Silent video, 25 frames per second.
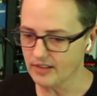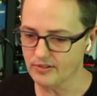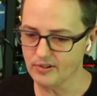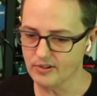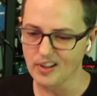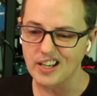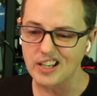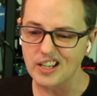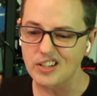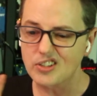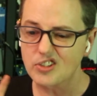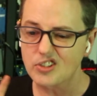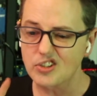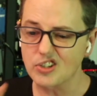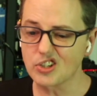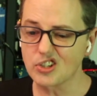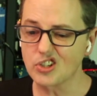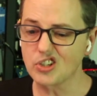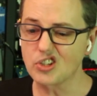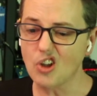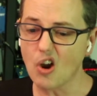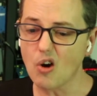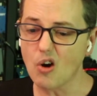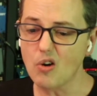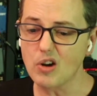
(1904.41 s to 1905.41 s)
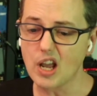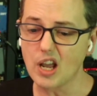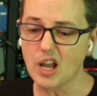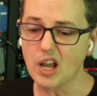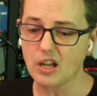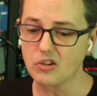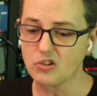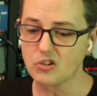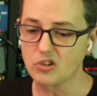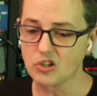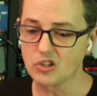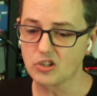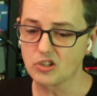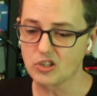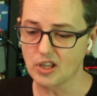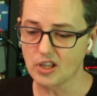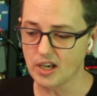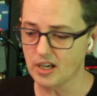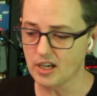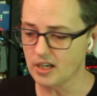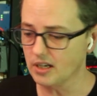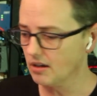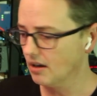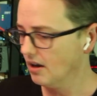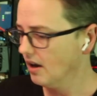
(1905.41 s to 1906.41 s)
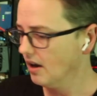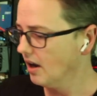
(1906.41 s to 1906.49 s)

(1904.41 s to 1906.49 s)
They're like, it's the Stone Age. It's like,